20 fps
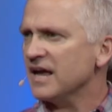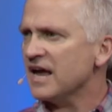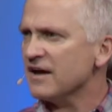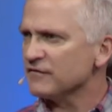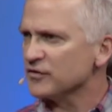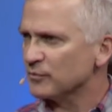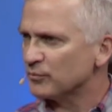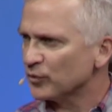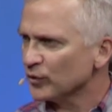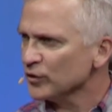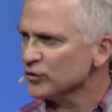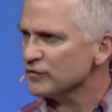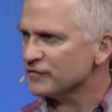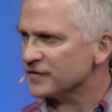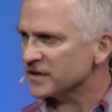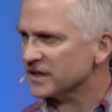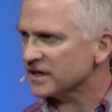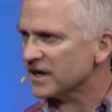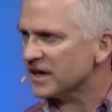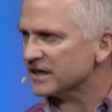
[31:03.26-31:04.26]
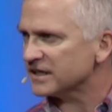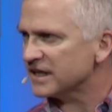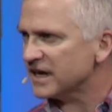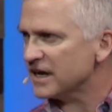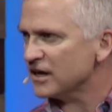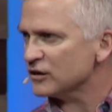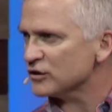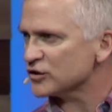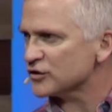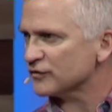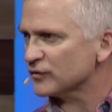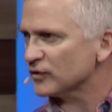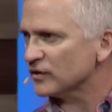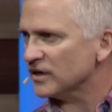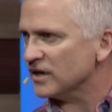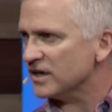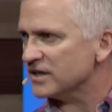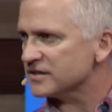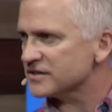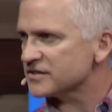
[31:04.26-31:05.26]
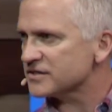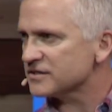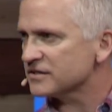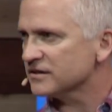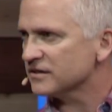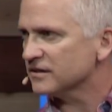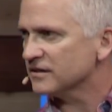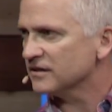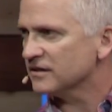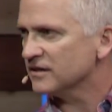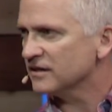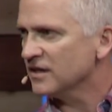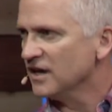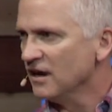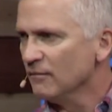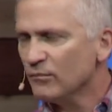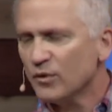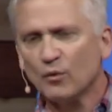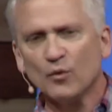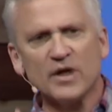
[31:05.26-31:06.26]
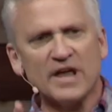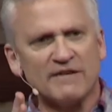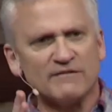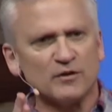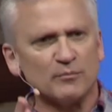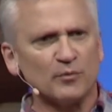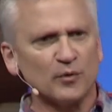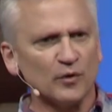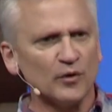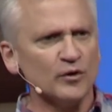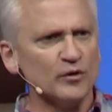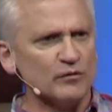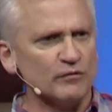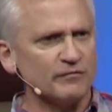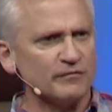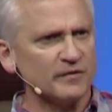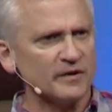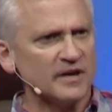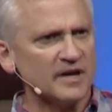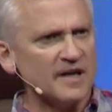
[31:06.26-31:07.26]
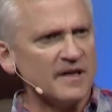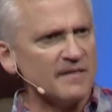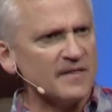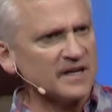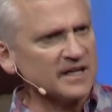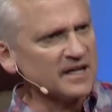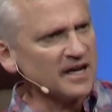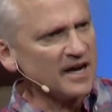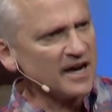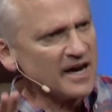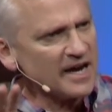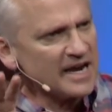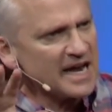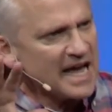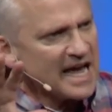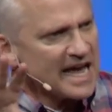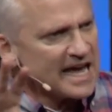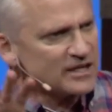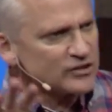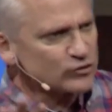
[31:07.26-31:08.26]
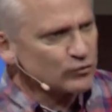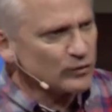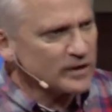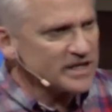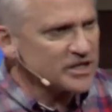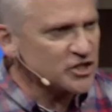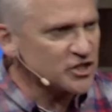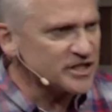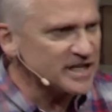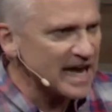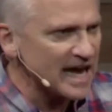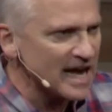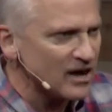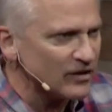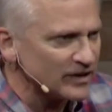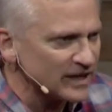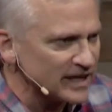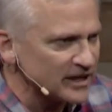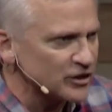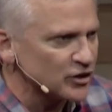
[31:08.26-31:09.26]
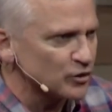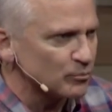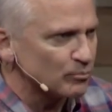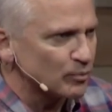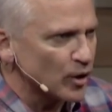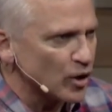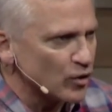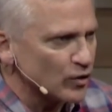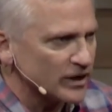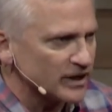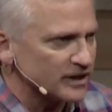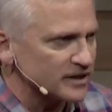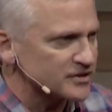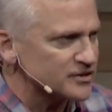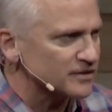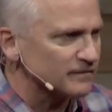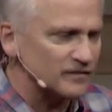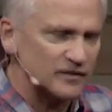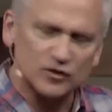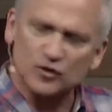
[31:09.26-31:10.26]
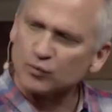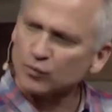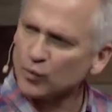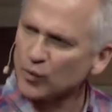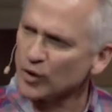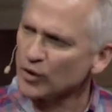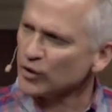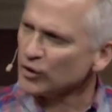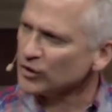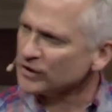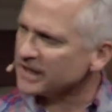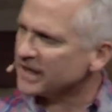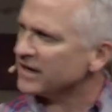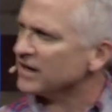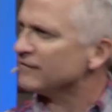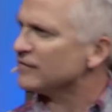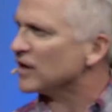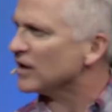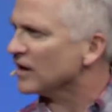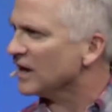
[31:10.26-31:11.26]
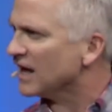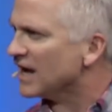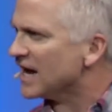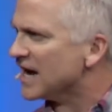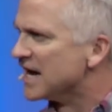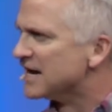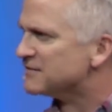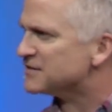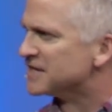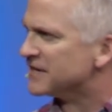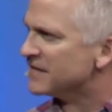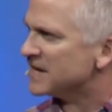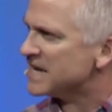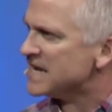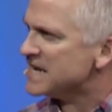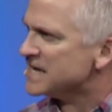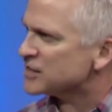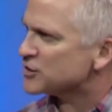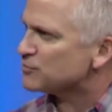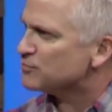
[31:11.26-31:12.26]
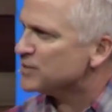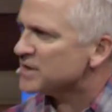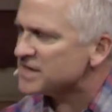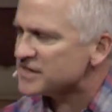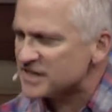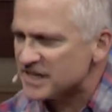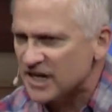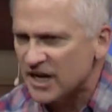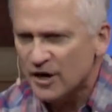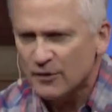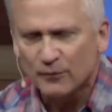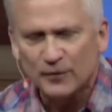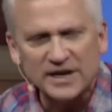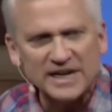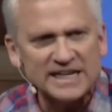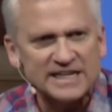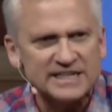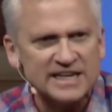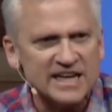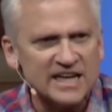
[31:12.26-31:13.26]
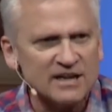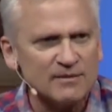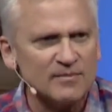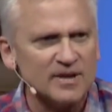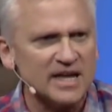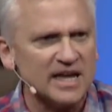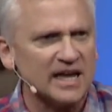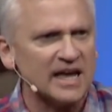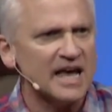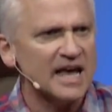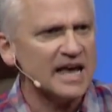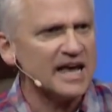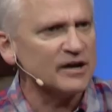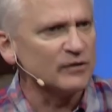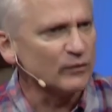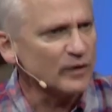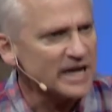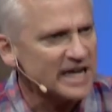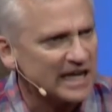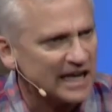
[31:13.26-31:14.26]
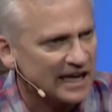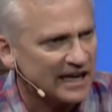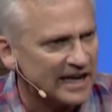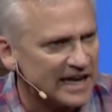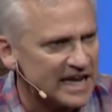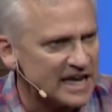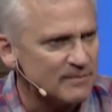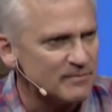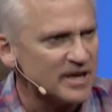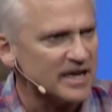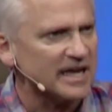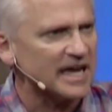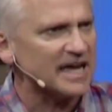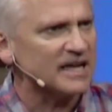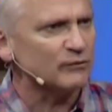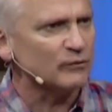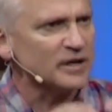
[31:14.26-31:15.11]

have the proof that God cares for us, but we have the proof that God has reached down into the brokenness of this world and of our lives, and that He is busy redeeming and reclaiming and